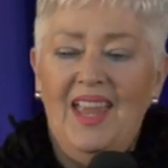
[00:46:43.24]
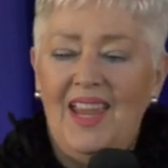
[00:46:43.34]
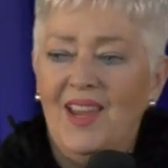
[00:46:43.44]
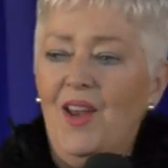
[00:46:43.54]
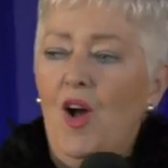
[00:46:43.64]

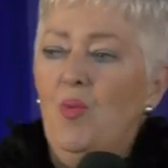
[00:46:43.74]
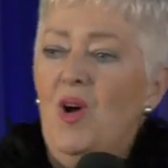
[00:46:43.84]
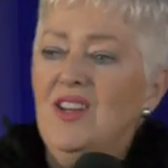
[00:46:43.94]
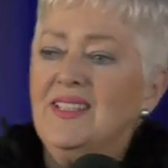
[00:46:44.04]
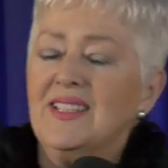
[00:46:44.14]
And you know
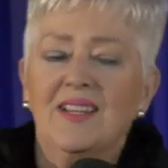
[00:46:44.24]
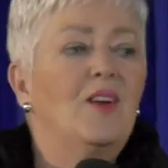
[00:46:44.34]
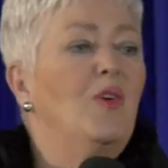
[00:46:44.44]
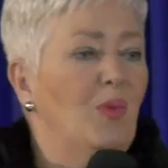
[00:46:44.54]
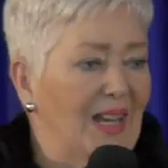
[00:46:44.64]
what?
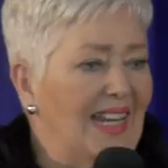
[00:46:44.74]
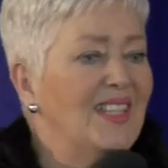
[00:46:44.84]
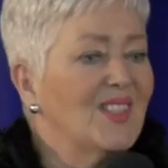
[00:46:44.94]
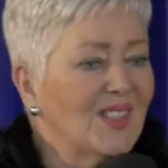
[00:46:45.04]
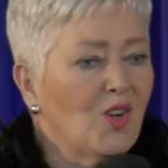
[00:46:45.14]
We
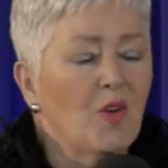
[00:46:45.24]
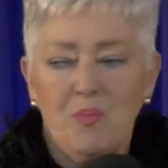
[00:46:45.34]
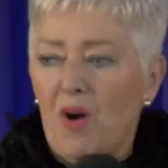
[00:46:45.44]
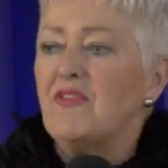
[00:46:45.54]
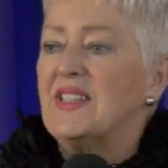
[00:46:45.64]
need to
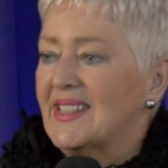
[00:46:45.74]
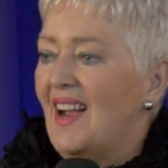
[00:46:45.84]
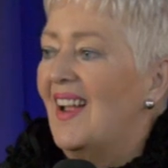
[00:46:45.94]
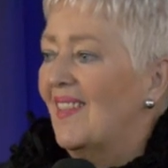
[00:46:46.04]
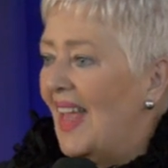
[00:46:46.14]
start
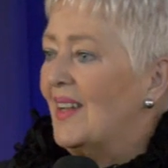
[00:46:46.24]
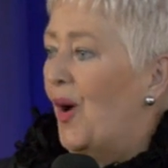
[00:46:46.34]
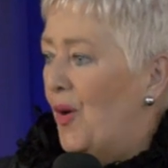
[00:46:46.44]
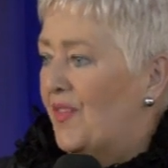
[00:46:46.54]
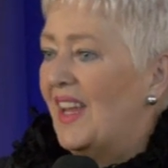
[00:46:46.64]
prophesying that
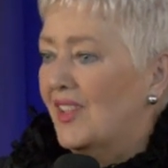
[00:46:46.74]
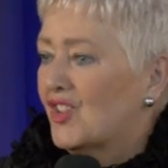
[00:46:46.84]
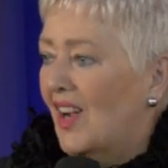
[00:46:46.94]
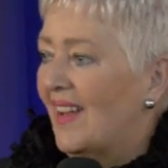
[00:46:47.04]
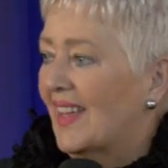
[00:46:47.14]
over
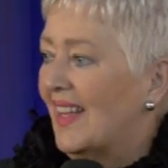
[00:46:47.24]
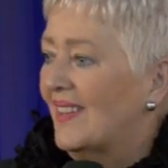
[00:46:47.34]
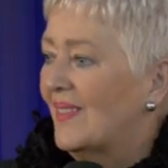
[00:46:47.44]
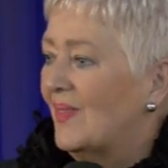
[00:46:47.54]
each other.